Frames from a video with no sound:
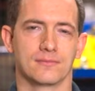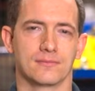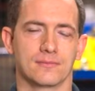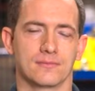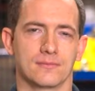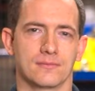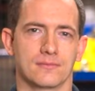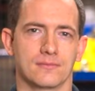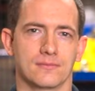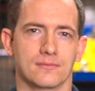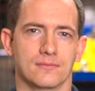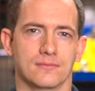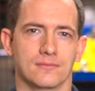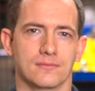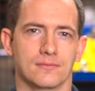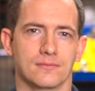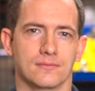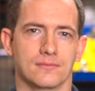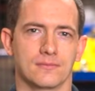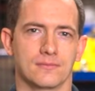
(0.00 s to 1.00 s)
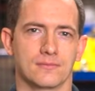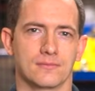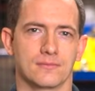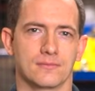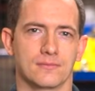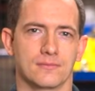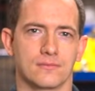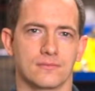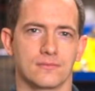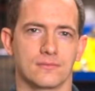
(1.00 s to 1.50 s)

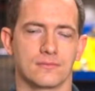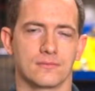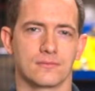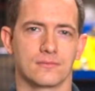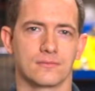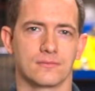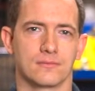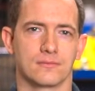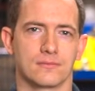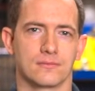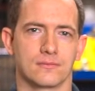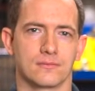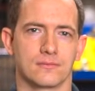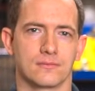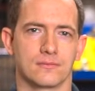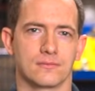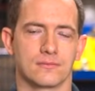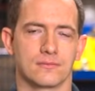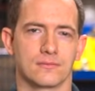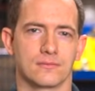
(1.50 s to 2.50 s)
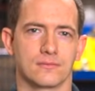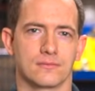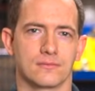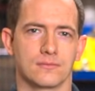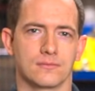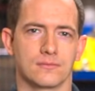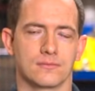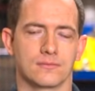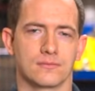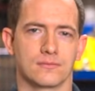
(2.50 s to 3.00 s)

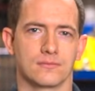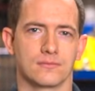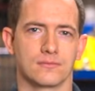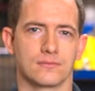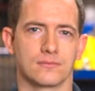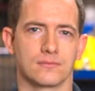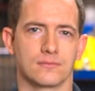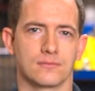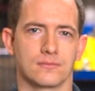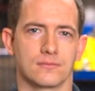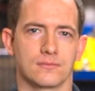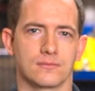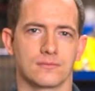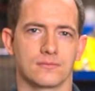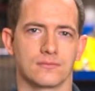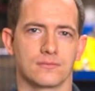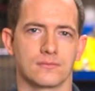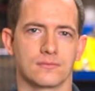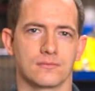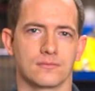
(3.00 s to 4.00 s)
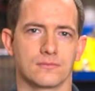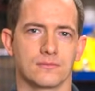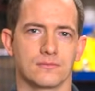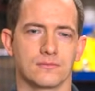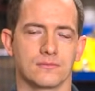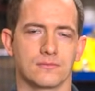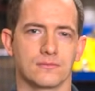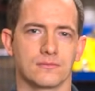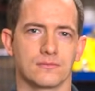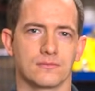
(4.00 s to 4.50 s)

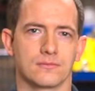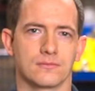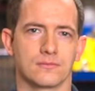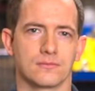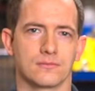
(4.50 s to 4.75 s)
No words are spoken by the person on screen.